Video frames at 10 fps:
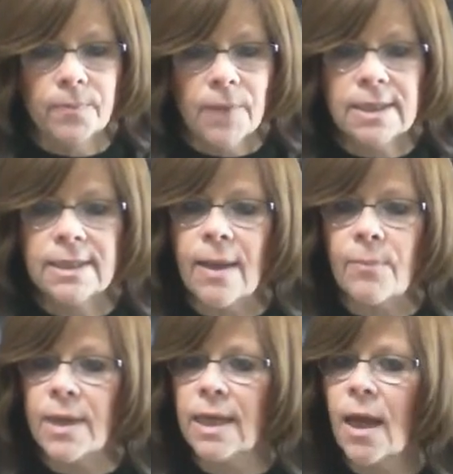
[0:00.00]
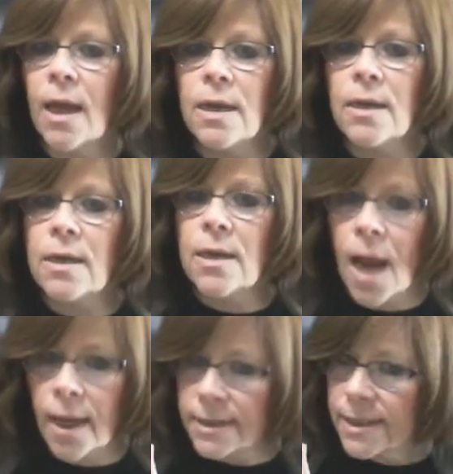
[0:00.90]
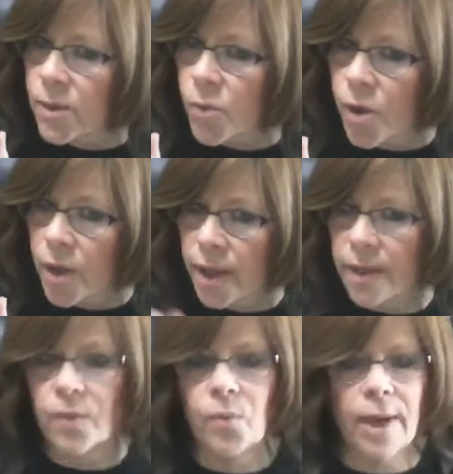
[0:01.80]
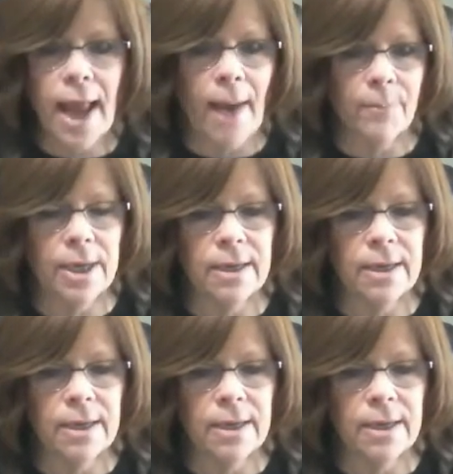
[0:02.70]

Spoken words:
something not so good would happen.